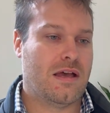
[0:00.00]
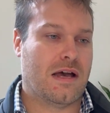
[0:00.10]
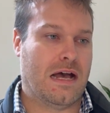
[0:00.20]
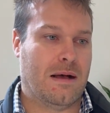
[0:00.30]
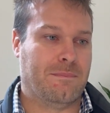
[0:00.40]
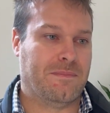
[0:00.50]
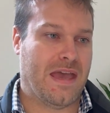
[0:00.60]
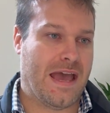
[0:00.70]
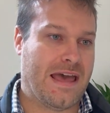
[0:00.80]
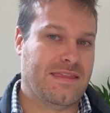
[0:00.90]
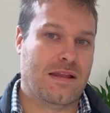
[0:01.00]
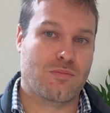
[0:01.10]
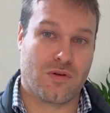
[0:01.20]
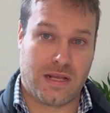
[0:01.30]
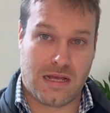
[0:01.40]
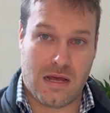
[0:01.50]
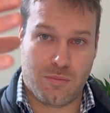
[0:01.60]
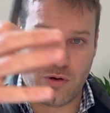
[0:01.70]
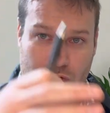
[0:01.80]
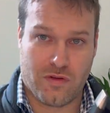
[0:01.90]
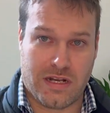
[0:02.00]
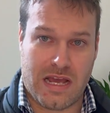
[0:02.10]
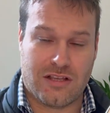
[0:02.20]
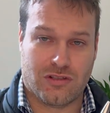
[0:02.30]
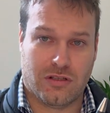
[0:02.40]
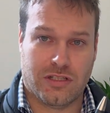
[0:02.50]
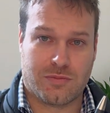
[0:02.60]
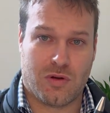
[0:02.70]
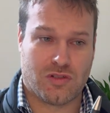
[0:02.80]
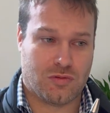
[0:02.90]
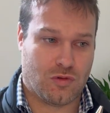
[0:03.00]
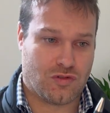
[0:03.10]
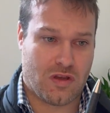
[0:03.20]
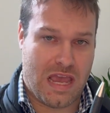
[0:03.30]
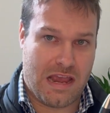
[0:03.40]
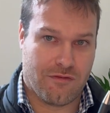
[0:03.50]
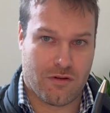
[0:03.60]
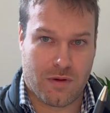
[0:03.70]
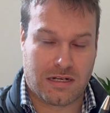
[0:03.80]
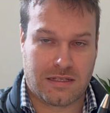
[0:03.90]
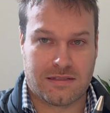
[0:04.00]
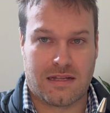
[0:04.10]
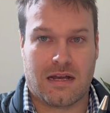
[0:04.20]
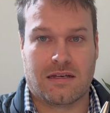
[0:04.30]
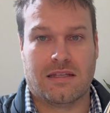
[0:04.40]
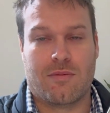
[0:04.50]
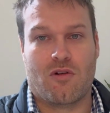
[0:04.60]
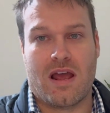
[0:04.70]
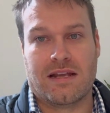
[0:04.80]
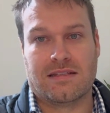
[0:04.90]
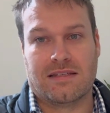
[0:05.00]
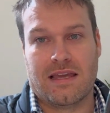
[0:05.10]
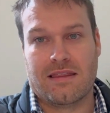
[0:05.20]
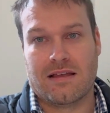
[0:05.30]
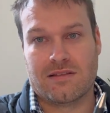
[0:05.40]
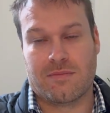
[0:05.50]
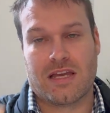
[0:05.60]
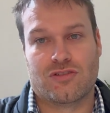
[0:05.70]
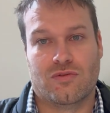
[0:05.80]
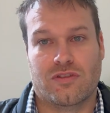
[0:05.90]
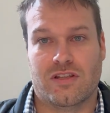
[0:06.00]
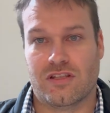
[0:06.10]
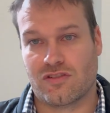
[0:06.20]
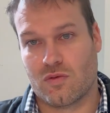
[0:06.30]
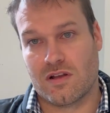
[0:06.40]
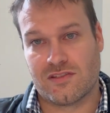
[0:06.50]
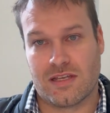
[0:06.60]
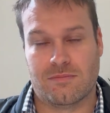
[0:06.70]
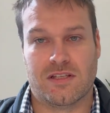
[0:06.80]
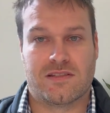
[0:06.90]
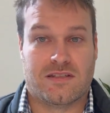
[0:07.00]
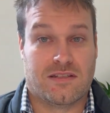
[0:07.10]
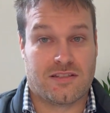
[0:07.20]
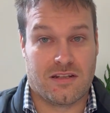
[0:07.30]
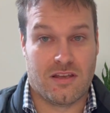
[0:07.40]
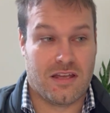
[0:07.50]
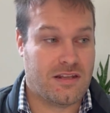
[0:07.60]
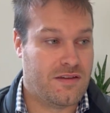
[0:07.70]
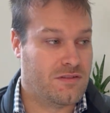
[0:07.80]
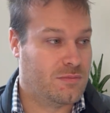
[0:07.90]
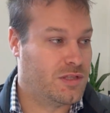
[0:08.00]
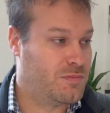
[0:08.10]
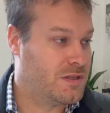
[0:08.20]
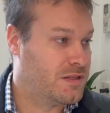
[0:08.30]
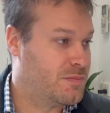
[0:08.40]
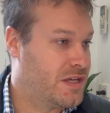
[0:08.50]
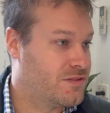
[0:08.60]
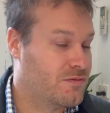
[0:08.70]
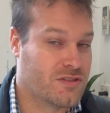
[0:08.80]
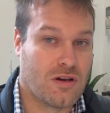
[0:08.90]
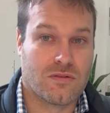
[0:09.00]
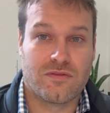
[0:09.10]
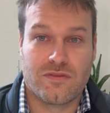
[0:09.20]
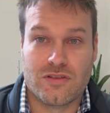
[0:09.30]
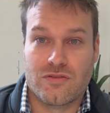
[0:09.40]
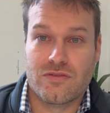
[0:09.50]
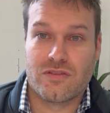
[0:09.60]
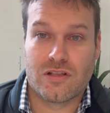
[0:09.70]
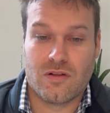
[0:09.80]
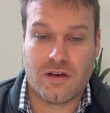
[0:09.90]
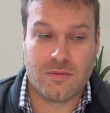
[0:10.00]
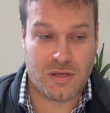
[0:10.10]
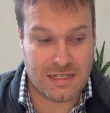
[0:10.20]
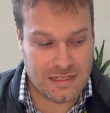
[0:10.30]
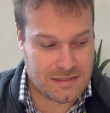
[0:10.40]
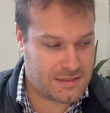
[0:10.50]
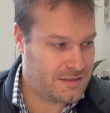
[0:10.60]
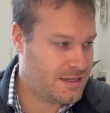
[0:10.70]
and then bring a builder in as early as possible so everyone can start collaborating together to make sure that it's quite seamless and it's going to inevitably be the best result for you, the client. But it is